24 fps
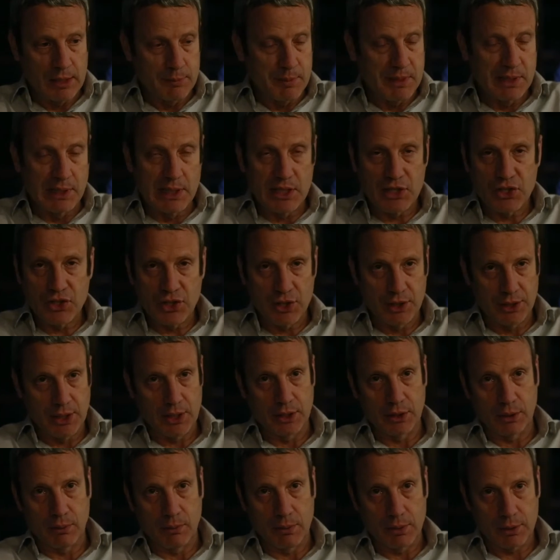been less than
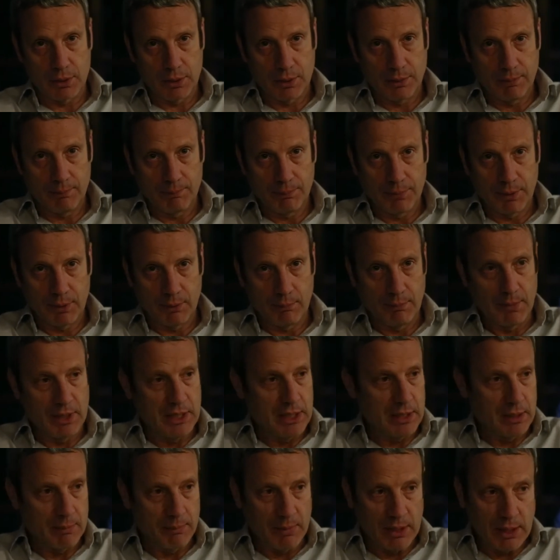adequate.
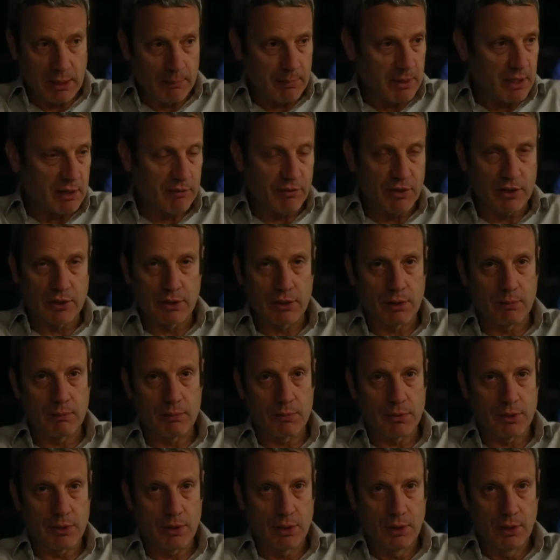Many
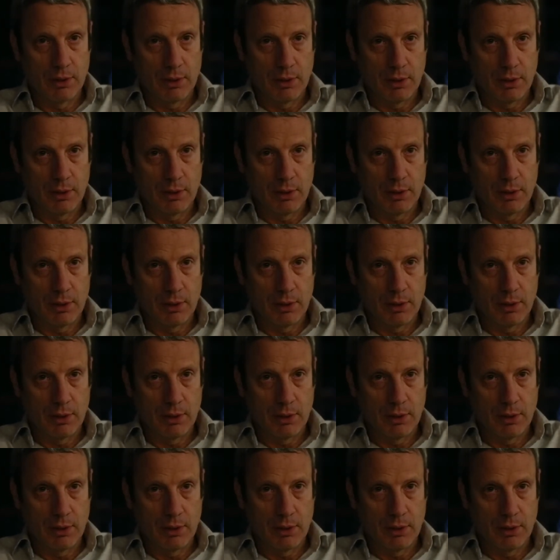victims